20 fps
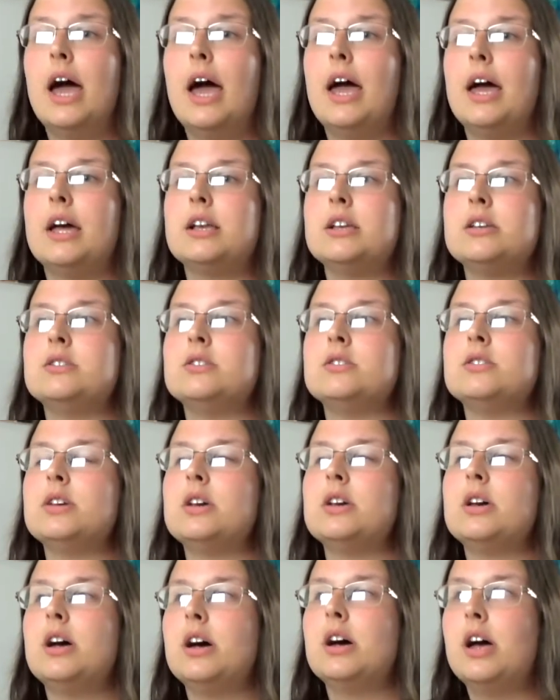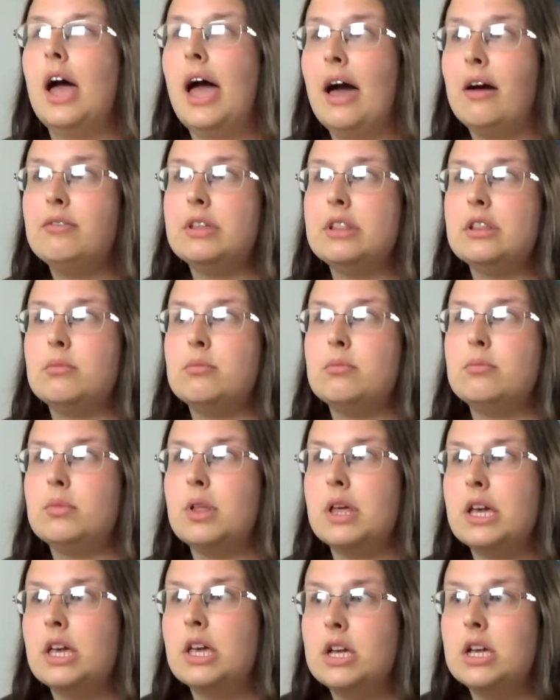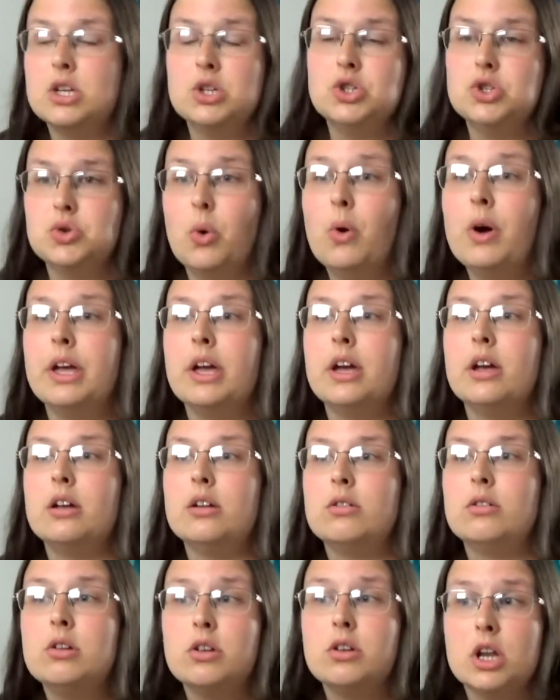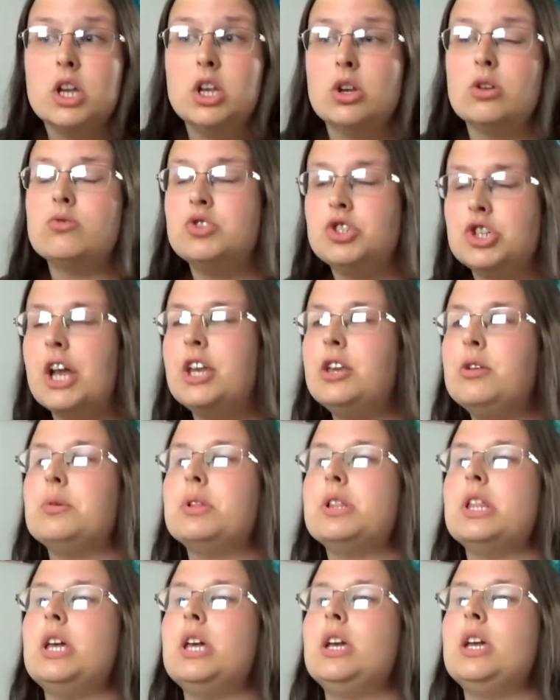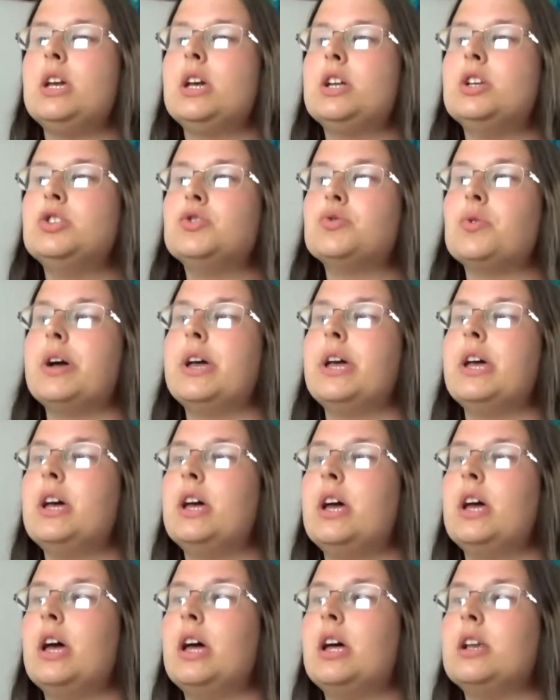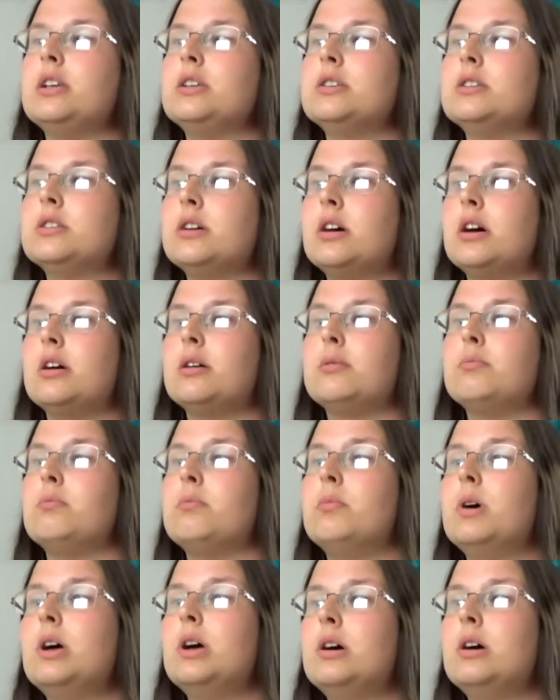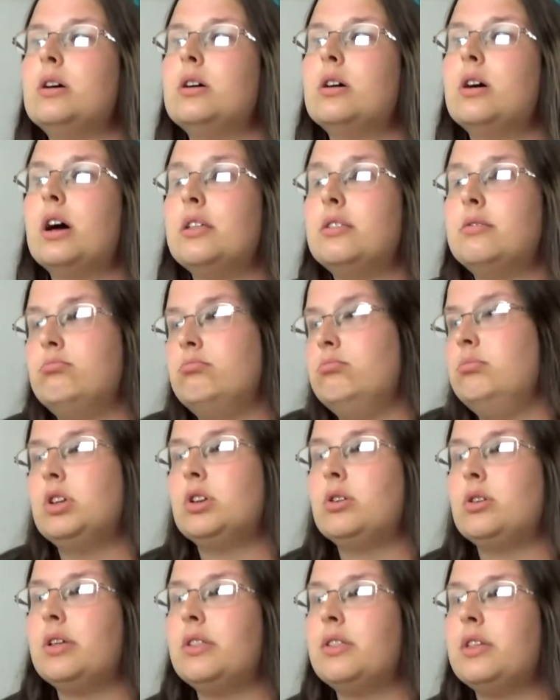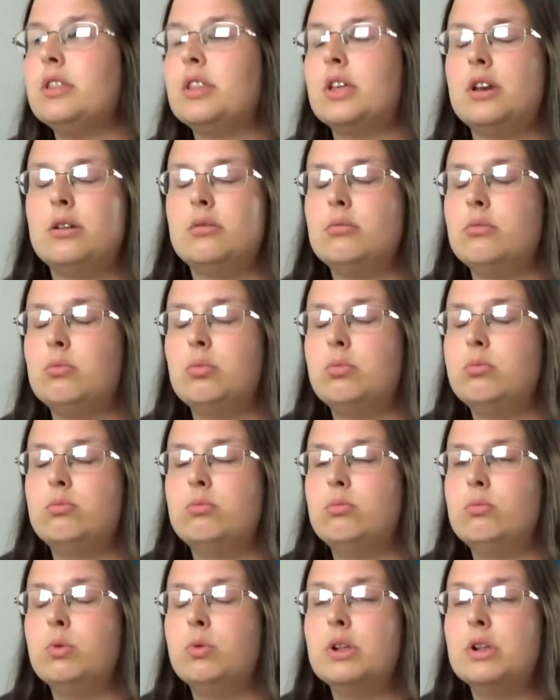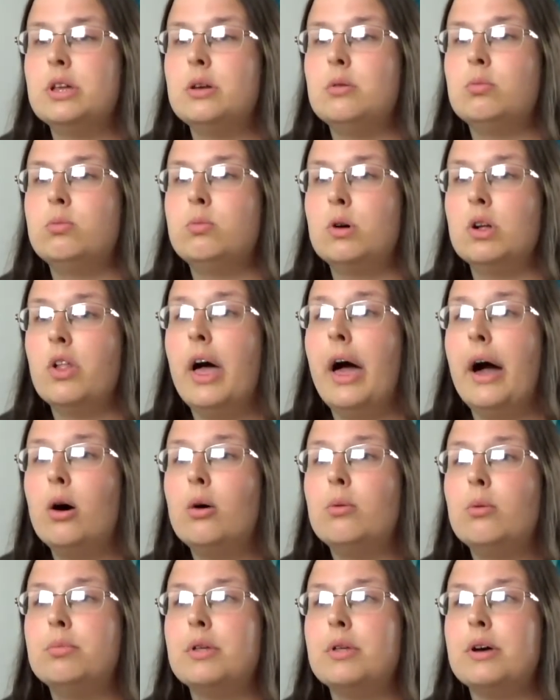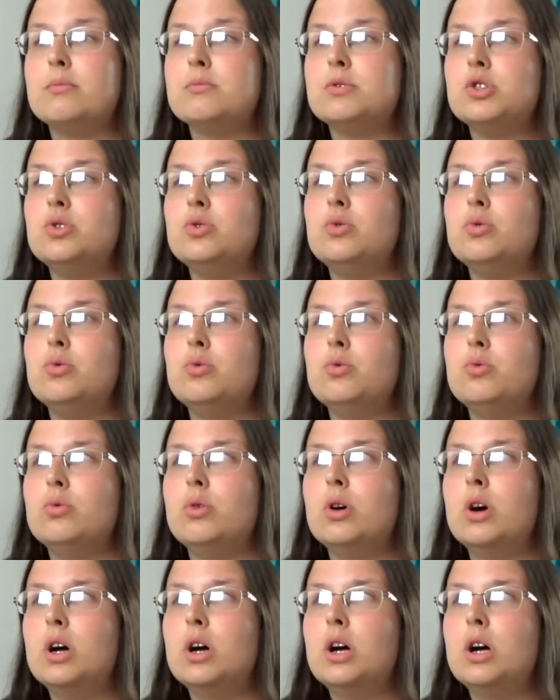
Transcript: and having them like enjoy it you know genuinely enjoy it and um i you know i think that it really will help them to